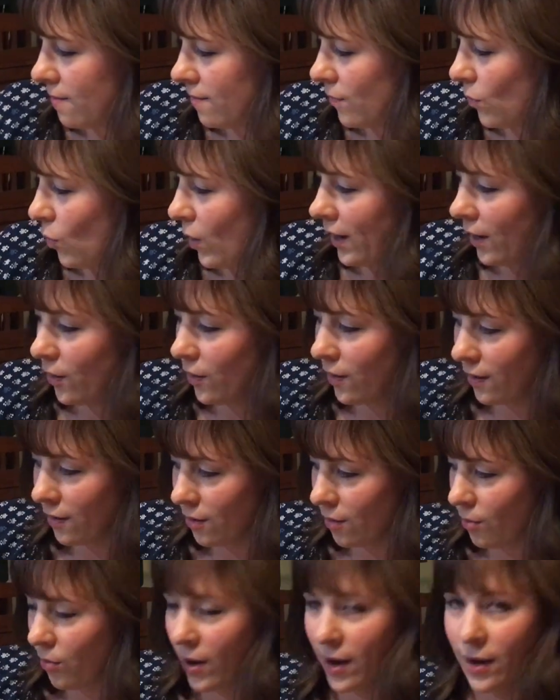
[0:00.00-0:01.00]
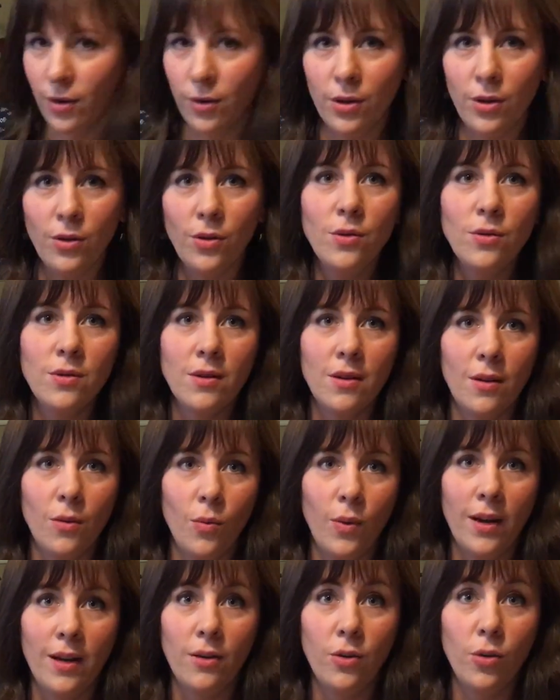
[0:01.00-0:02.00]
what area of the brain are you using
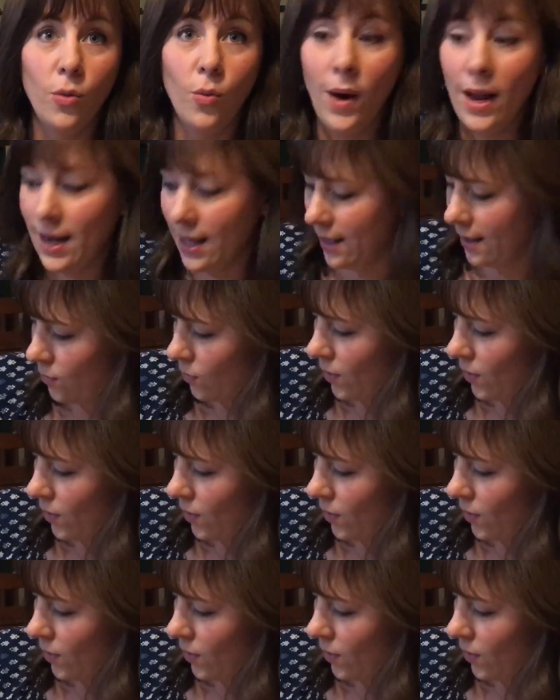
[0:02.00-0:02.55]
when you're running?